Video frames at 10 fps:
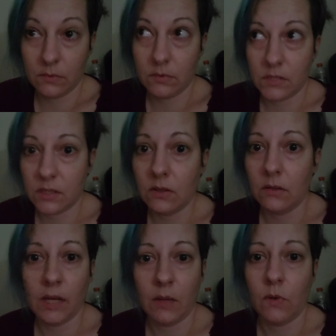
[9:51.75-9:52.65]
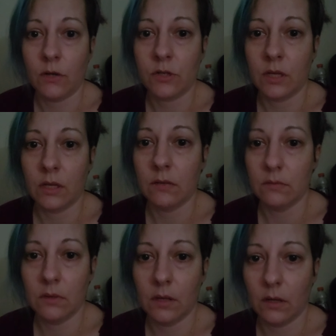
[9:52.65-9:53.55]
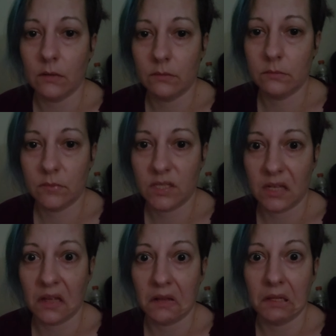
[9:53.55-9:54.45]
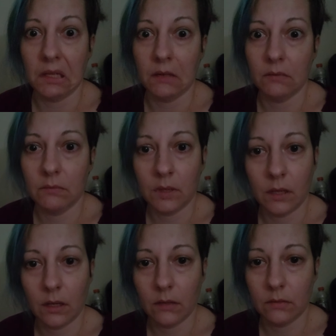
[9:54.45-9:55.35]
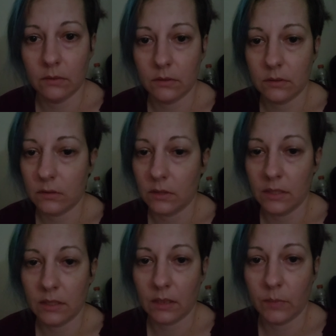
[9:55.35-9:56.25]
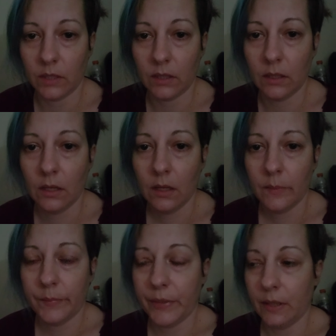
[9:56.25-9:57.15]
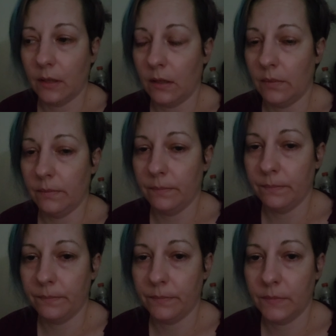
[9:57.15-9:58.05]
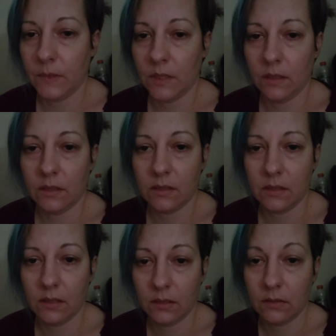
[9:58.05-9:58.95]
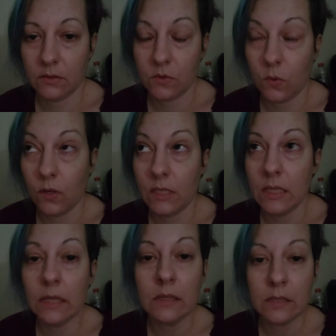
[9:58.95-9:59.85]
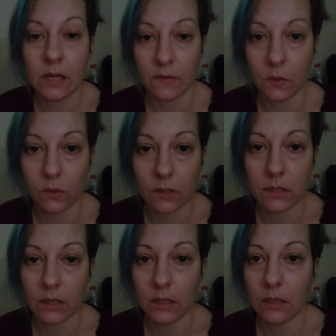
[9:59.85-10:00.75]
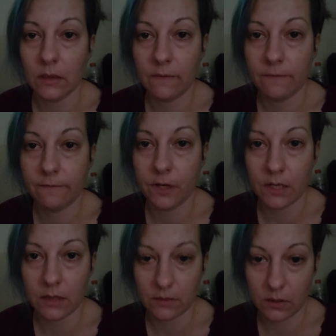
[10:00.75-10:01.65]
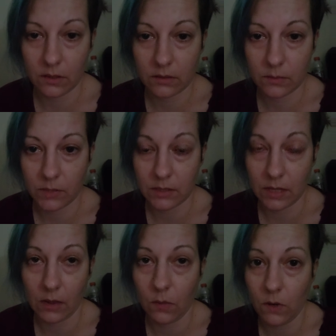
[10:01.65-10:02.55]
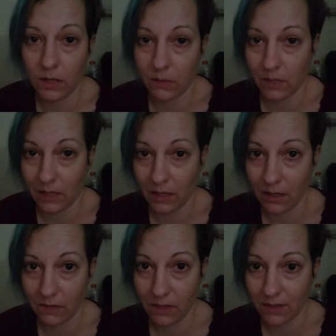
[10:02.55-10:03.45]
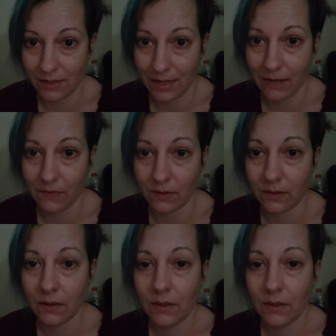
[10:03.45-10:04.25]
still hand washing and, you know, staying clean, you know, as clean as I can be. But it's quarantine inside of a quarantine. It fucking sucks because I don't want him to get it if he doesn't have it.